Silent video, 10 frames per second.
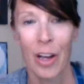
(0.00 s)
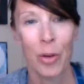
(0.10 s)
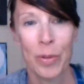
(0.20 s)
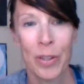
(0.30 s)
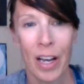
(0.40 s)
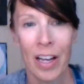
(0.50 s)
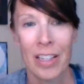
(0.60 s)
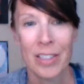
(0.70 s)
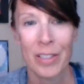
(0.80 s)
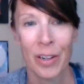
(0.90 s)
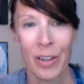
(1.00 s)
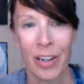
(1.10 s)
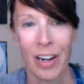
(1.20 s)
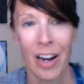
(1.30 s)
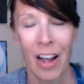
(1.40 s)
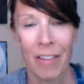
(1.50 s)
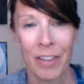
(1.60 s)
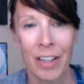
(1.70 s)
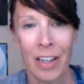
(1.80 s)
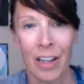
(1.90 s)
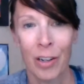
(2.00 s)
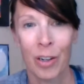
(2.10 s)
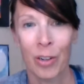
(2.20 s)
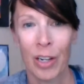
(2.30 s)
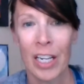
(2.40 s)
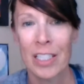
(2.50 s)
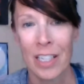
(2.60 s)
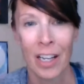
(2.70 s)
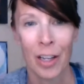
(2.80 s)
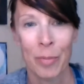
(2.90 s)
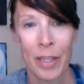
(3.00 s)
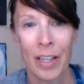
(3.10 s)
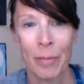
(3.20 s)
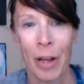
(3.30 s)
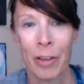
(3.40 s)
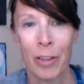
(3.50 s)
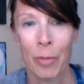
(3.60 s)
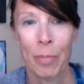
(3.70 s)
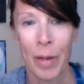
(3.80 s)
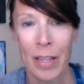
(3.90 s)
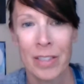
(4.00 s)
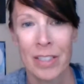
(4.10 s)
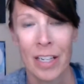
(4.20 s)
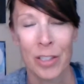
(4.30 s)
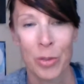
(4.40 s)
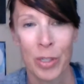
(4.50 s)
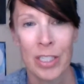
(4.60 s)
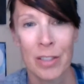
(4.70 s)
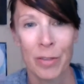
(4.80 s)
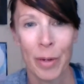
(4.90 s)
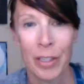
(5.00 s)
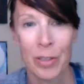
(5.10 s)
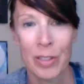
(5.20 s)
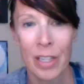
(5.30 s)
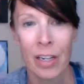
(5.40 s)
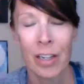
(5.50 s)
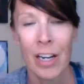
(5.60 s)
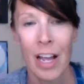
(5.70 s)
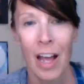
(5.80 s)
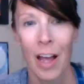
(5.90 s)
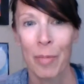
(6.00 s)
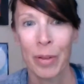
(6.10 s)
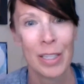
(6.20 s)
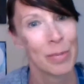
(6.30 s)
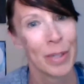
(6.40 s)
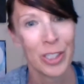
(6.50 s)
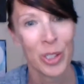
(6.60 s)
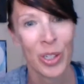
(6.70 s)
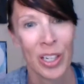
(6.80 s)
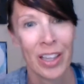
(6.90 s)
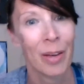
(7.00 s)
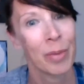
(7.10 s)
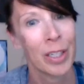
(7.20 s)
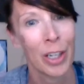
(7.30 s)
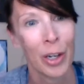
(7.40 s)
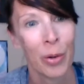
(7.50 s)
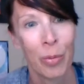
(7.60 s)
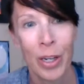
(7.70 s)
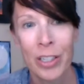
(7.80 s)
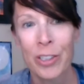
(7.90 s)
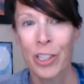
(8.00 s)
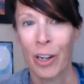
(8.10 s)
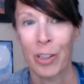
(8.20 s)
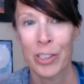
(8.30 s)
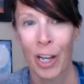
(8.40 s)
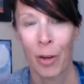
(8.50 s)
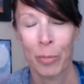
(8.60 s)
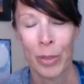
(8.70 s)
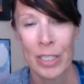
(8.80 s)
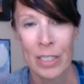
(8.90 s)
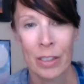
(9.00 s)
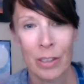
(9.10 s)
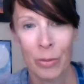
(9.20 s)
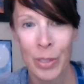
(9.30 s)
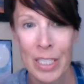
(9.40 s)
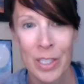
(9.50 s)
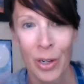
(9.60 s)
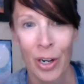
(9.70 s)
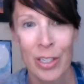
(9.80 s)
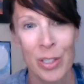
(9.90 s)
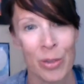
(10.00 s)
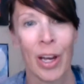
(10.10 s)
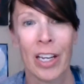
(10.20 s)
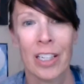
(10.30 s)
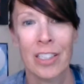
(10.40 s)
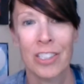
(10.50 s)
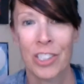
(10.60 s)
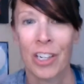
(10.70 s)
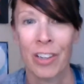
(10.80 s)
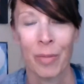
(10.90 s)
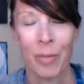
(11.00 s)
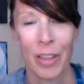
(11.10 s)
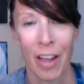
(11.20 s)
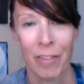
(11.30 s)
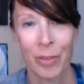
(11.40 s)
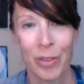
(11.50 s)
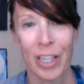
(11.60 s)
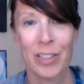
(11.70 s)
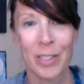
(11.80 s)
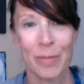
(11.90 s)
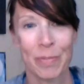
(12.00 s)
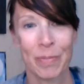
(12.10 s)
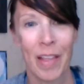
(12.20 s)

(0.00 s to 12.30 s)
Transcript: Hope you guys are having a great time picking out your best next reads for my newsletter. And please make sure and let me know what your top recent reads are so I can share them with everyone else.